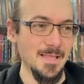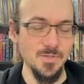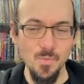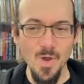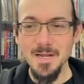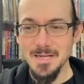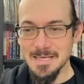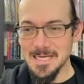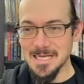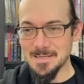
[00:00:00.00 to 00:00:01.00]
one
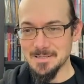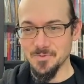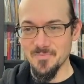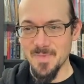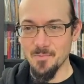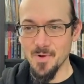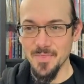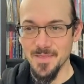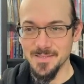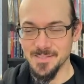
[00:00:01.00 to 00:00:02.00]
sort of big
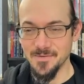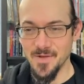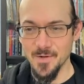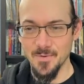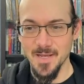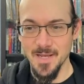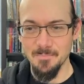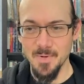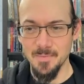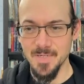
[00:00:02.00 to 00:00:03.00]
one that Stefano and I
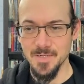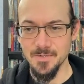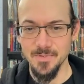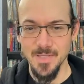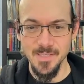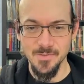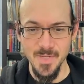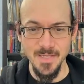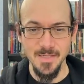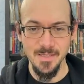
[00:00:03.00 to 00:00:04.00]
bumped into last
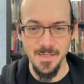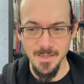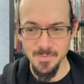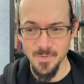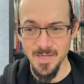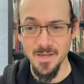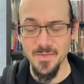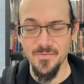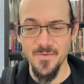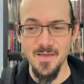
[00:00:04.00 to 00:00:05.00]
week. So I cut
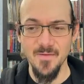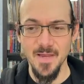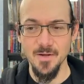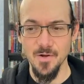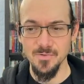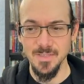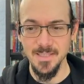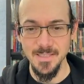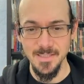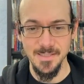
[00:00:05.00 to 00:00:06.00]
the 580
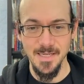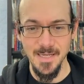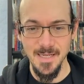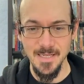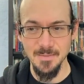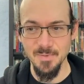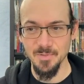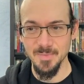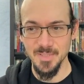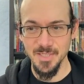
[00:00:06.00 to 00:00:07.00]
release, and the
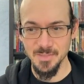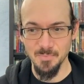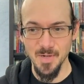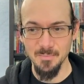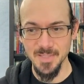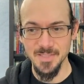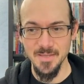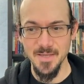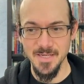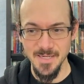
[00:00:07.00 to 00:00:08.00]
build machines promptly
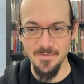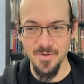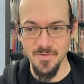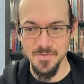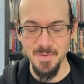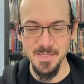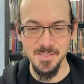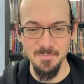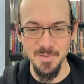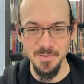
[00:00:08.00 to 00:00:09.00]
said they didn't have enough space
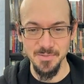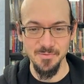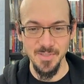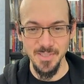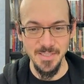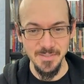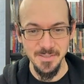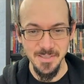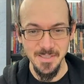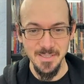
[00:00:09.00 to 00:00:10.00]
to build a
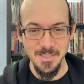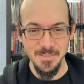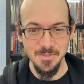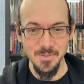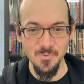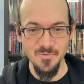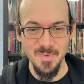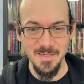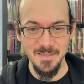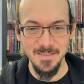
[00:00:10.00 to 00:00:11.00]
release. So we've
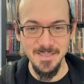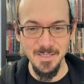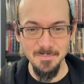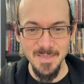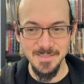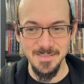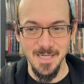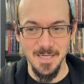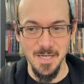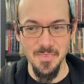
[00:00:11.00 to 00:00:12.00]
been a little bit
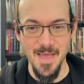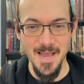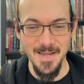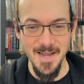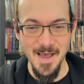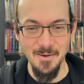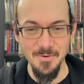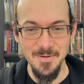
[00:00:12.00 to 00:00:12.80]
stuck on that now.